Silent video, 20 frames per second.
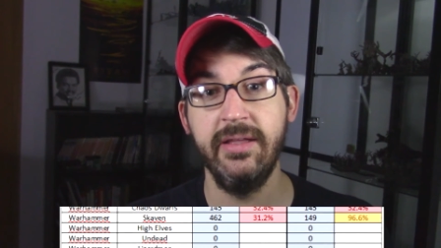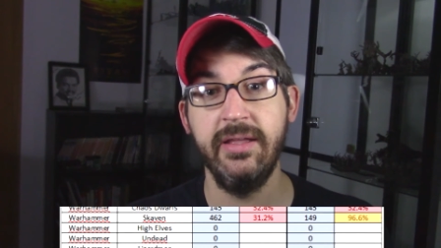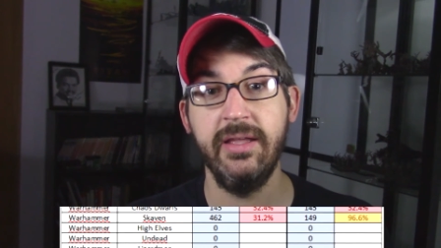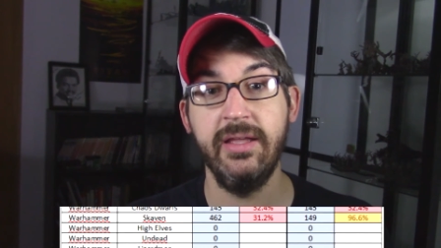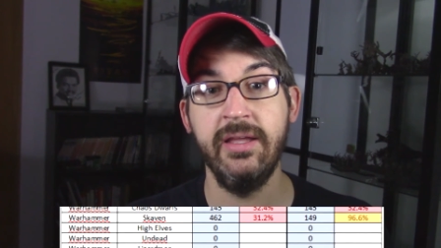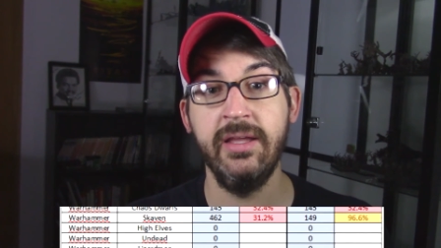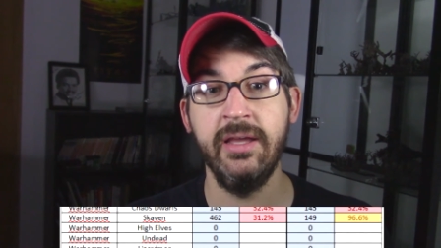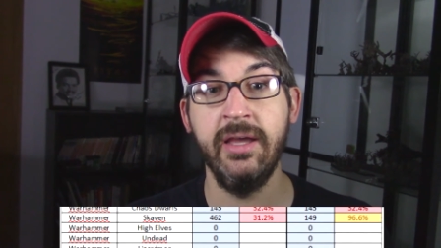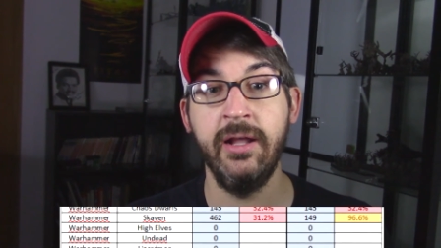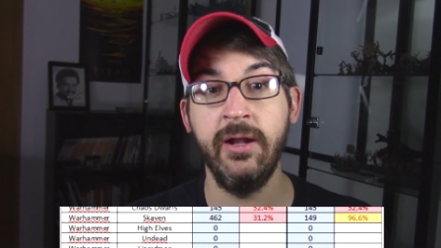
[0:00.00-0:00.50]

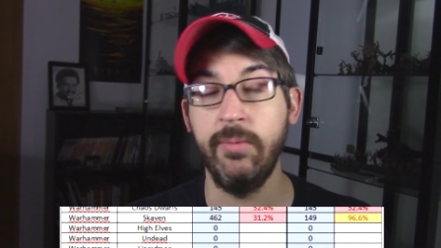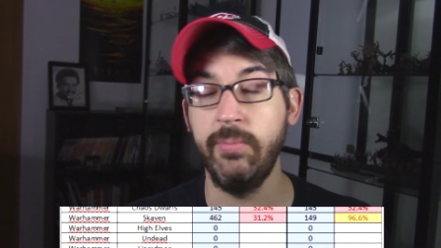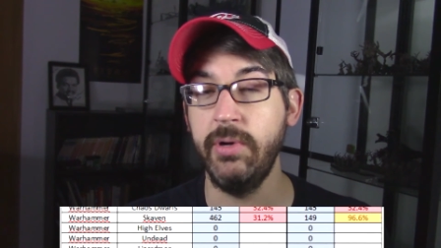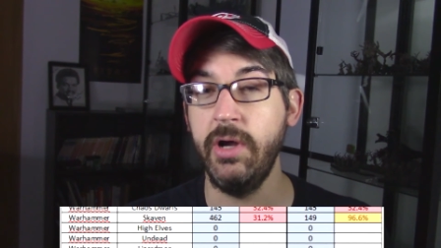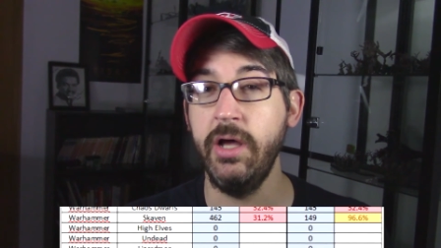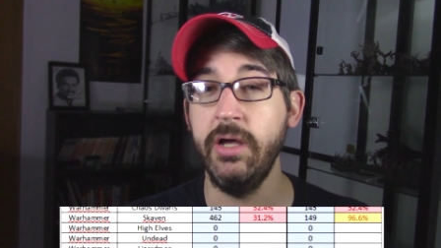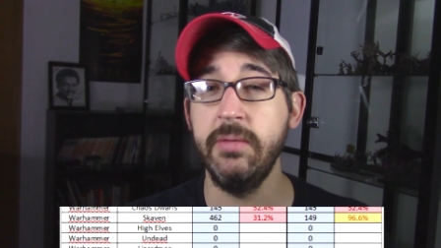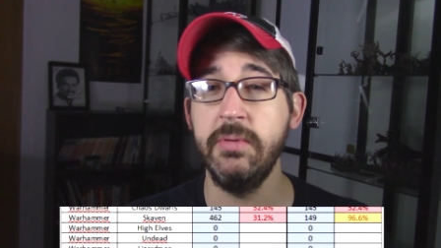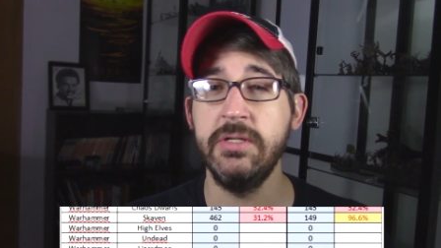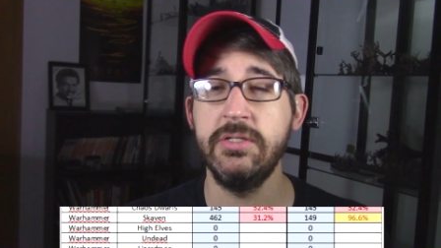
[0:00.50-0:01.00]
And I'll
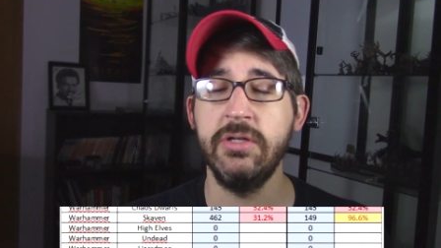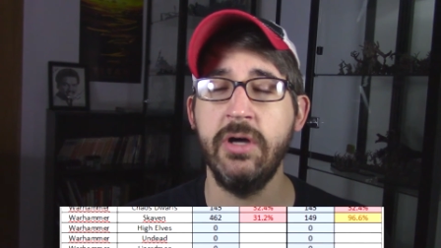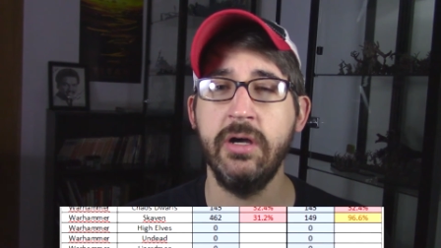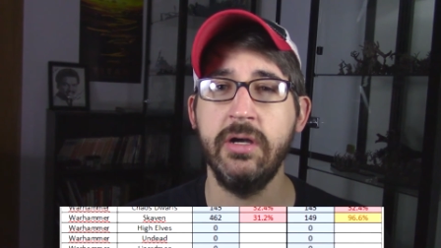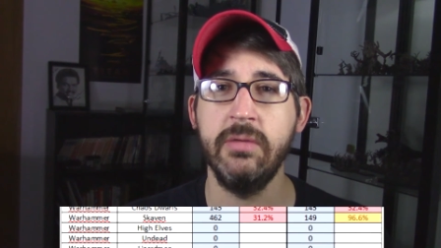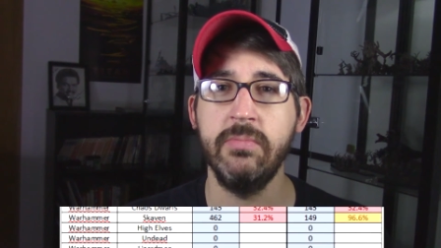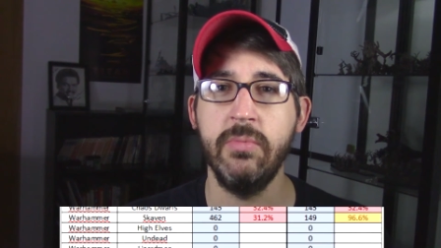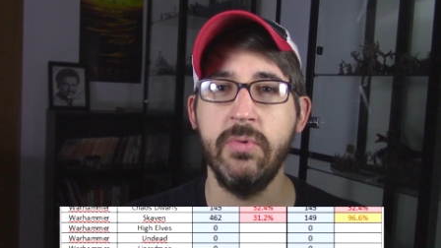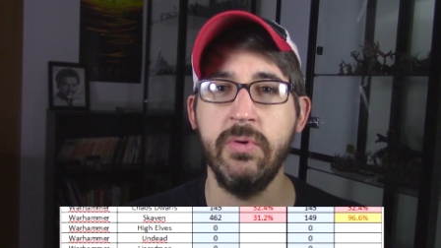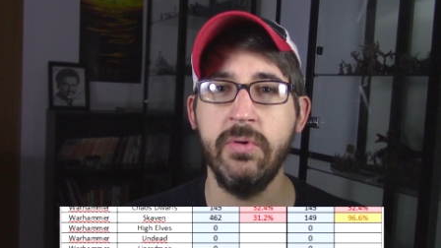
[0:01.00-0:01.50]
probably be
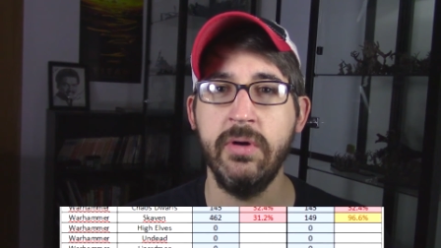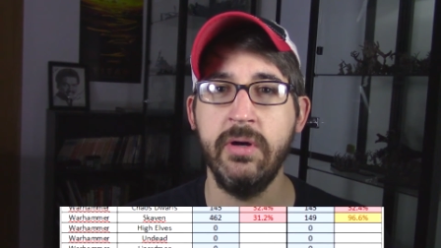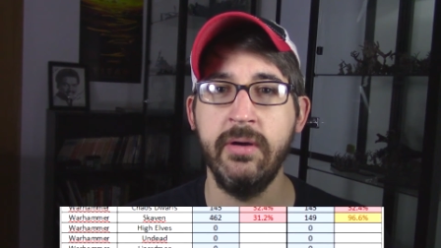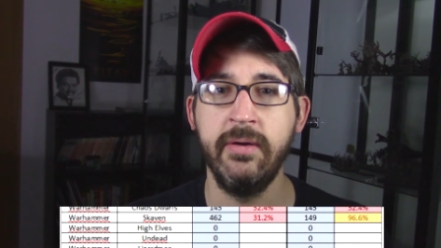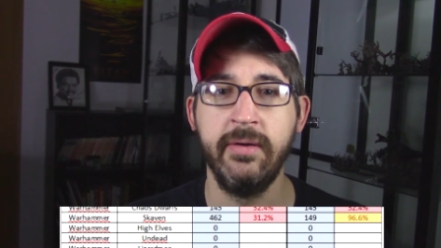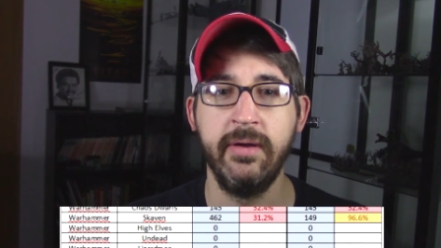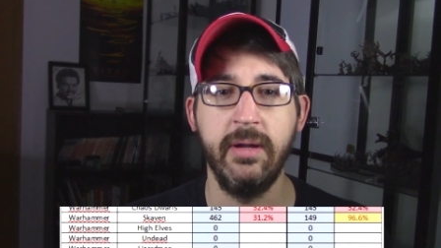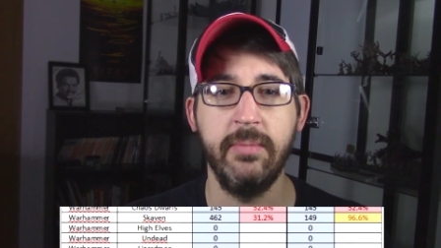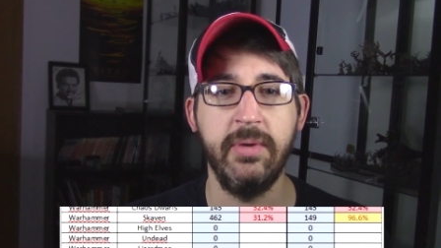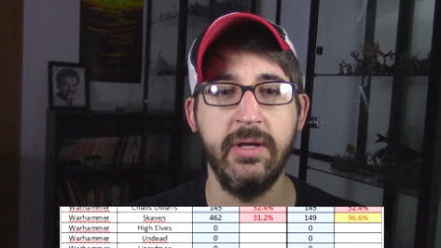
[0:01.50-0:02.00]
talking more
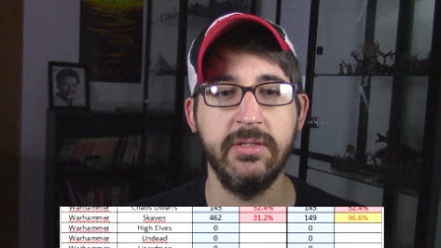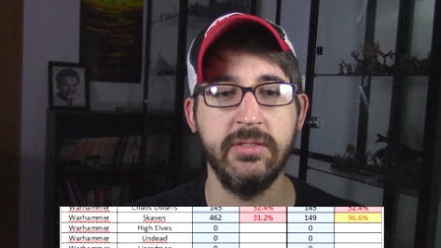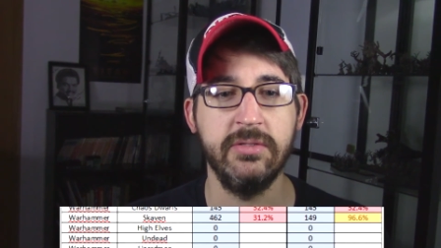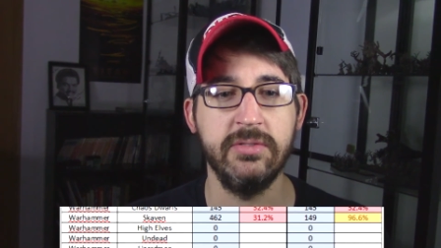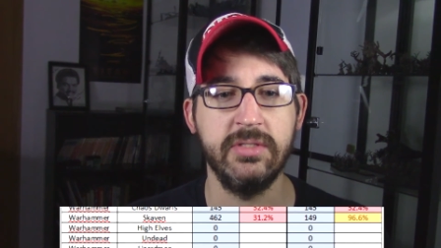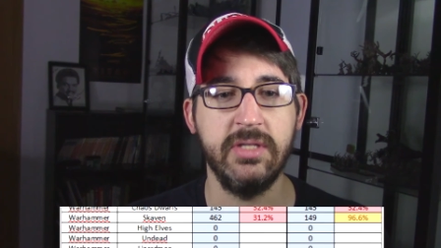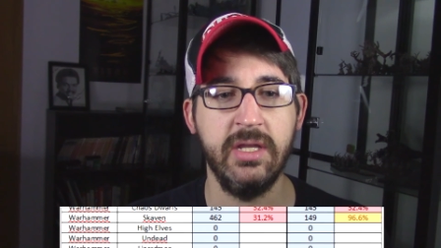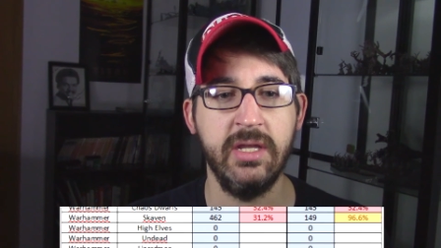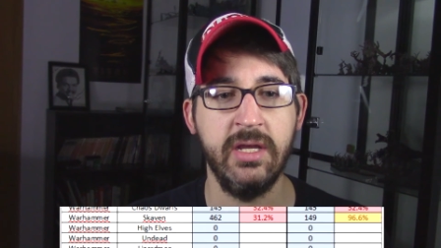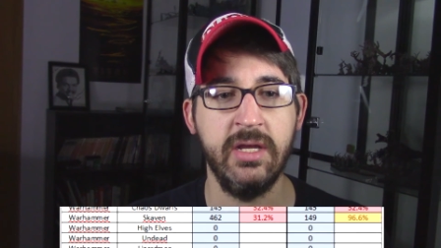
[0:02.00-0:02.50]
about
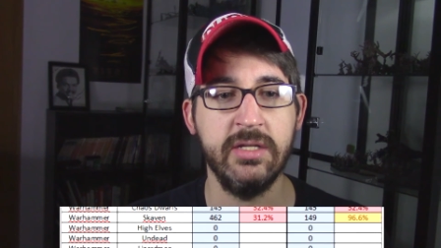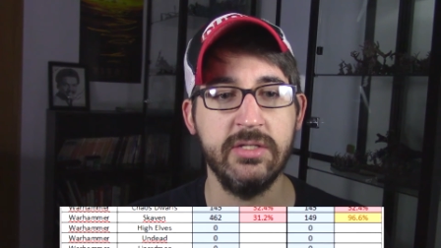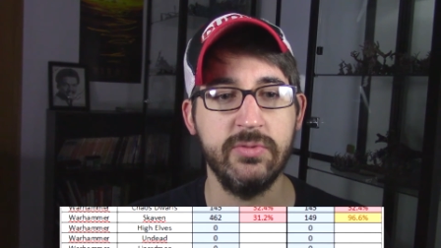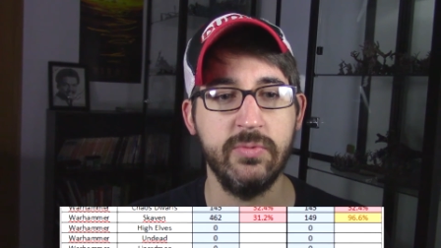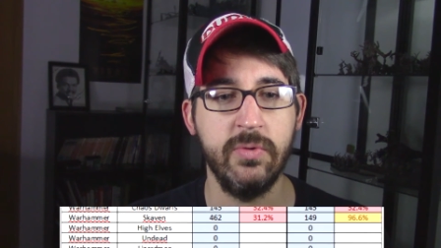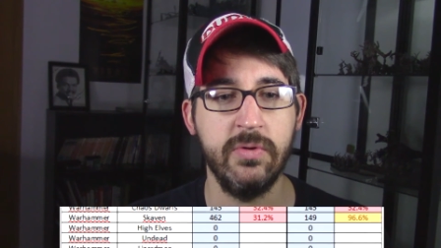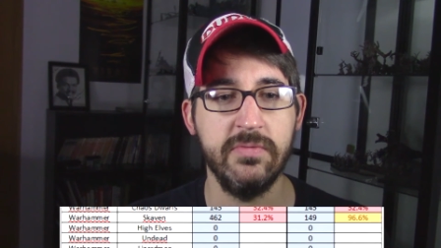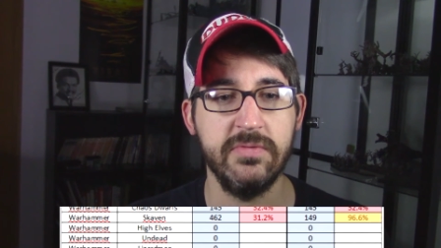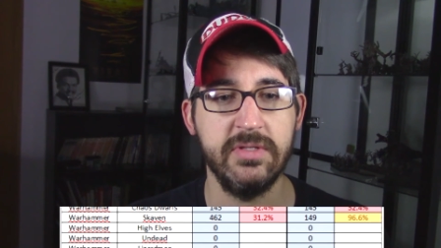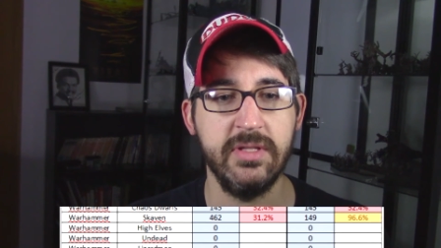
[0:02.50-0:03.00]
those Chaos
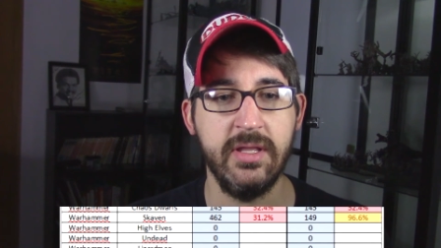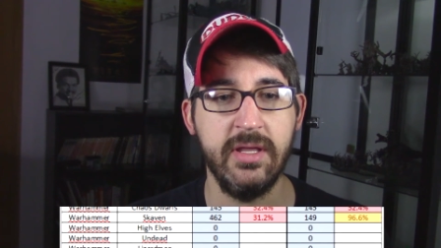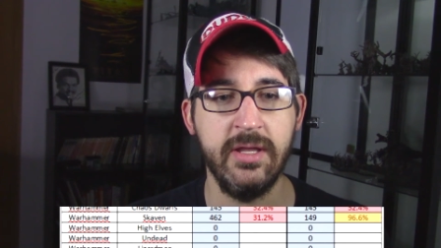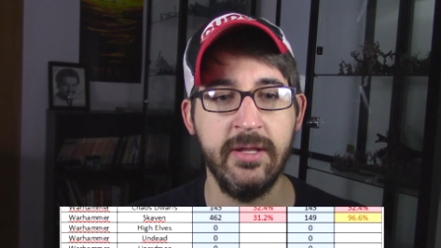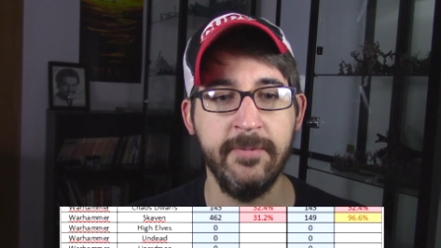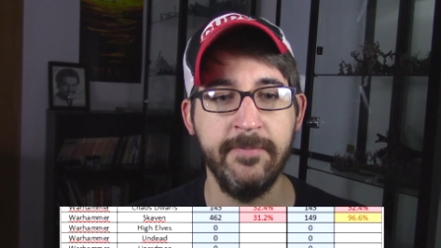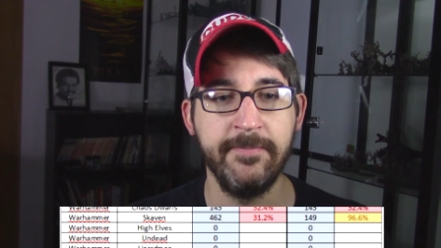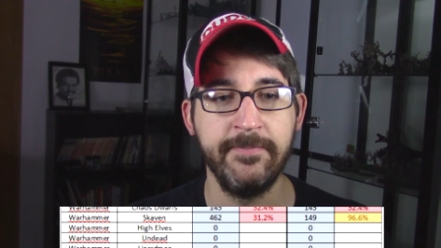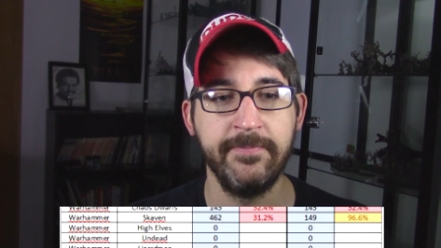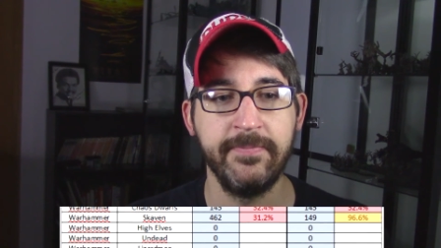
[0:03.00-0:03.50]
Dwarves
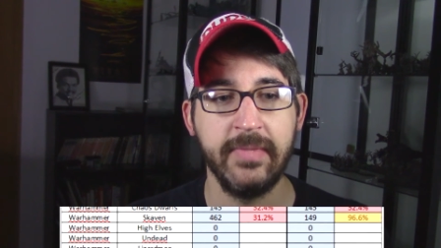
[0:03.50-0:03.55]
then.